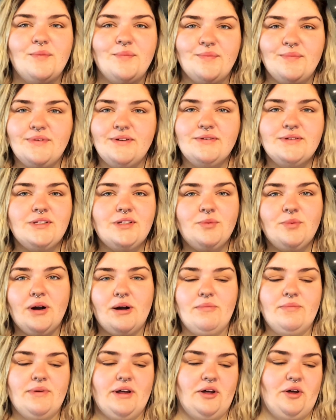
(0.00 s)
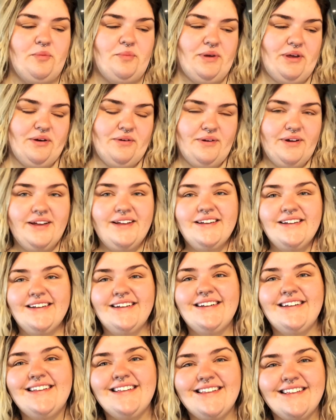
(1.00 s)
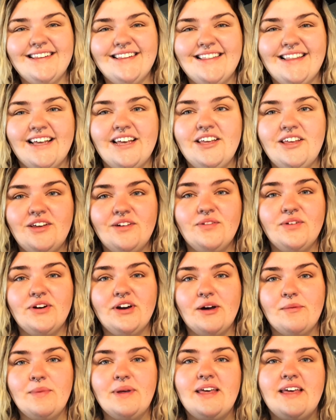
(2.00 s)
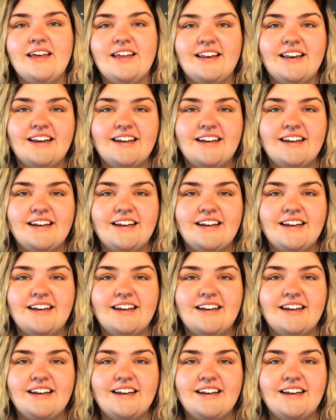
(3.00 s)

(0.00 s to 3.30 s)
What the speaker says: It was no problem to help you. Thank you for coming in.